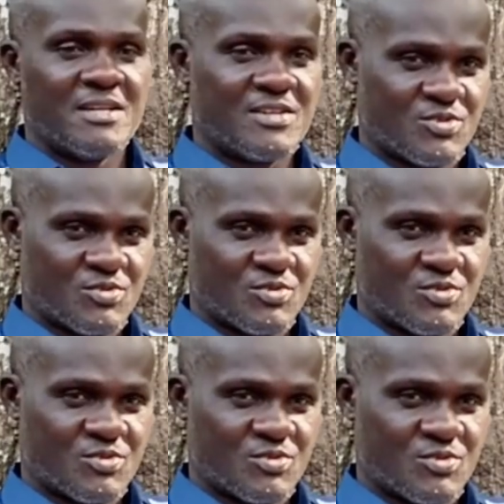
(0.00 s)

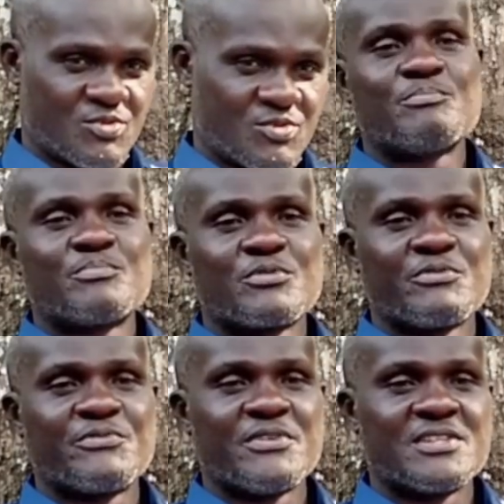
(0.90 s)
that of
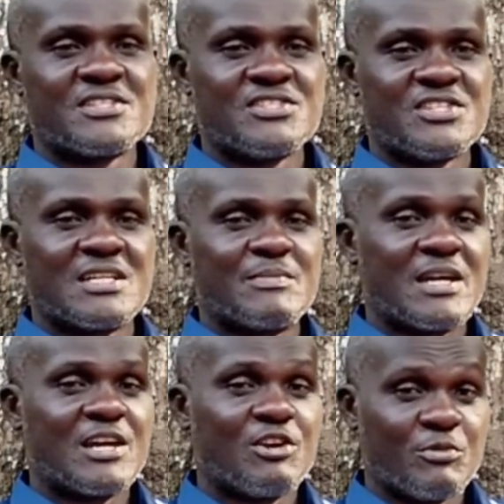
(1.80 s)
Prophet Jeremiah
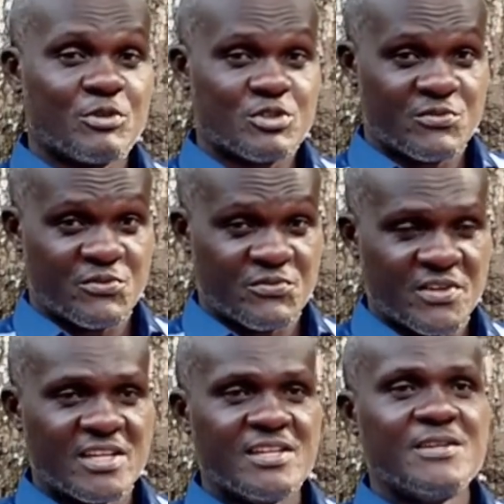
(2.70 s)
Omoto Fufeyin,
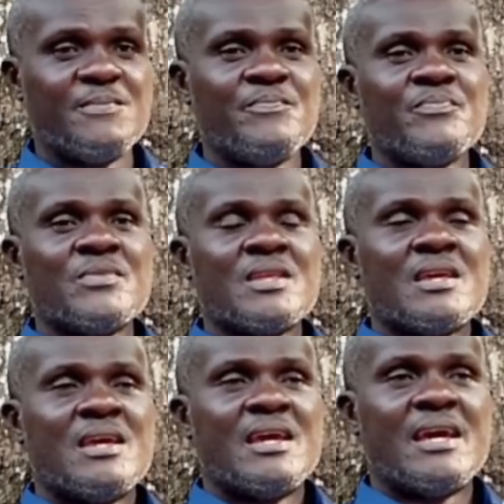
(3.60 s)
and
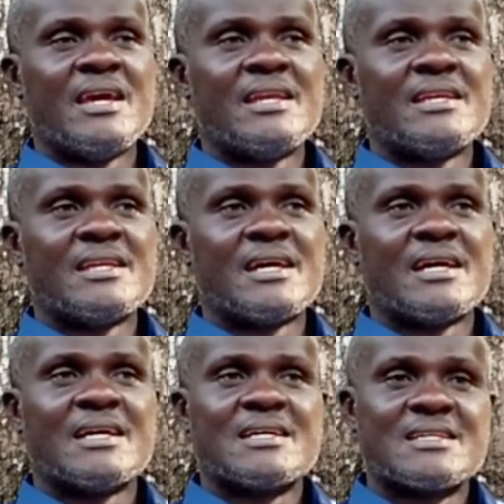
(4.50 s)
seemed
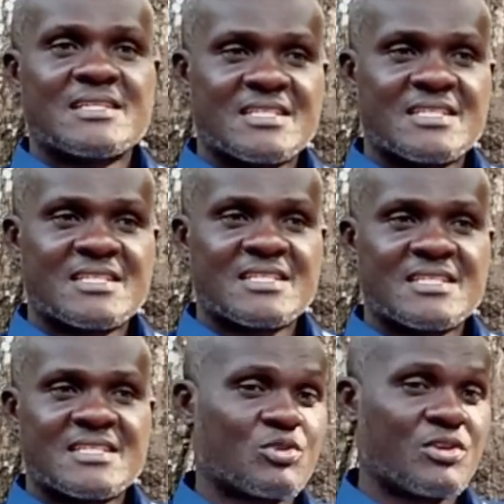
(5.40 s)
to be a
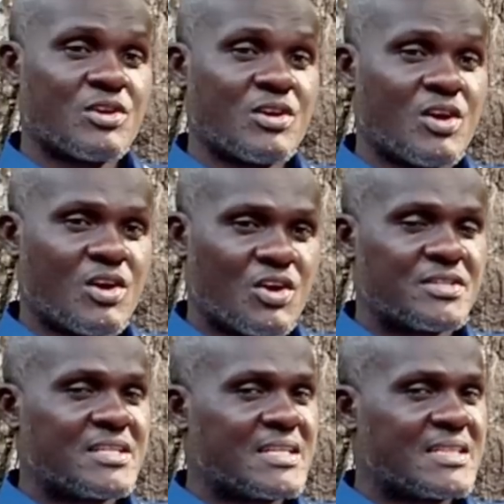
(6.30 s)
pastor
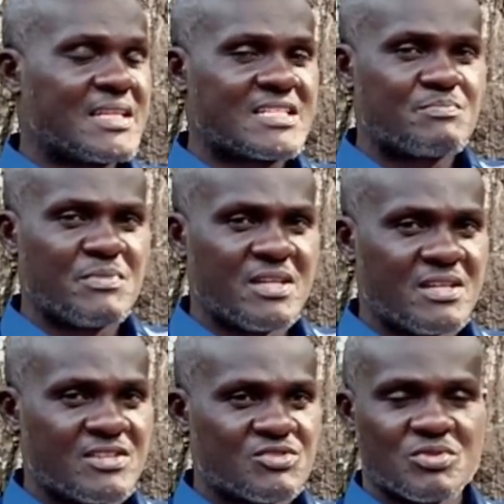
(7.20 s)
under that
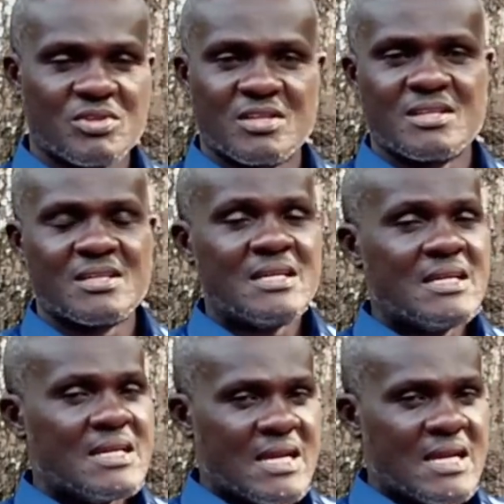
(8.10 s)
ministry. I'm not so